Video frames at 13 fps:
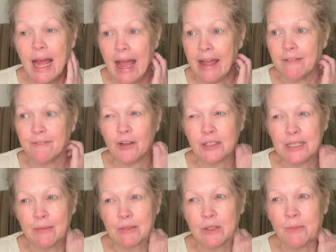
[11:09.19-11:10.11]
At first, I
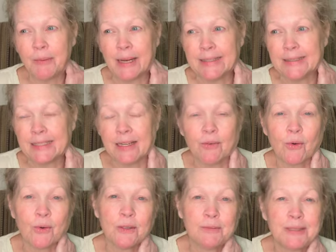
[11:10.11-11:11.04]
was going to paint several
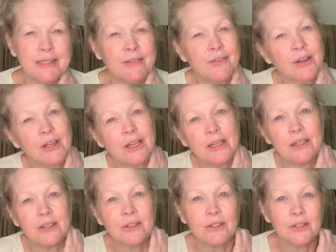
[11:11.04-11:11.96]
rooms different
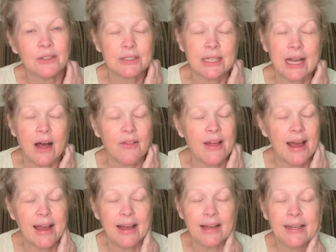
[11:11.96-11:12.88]
colors and all
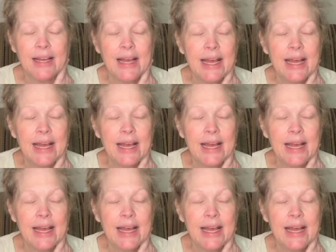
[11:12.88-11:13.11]
that.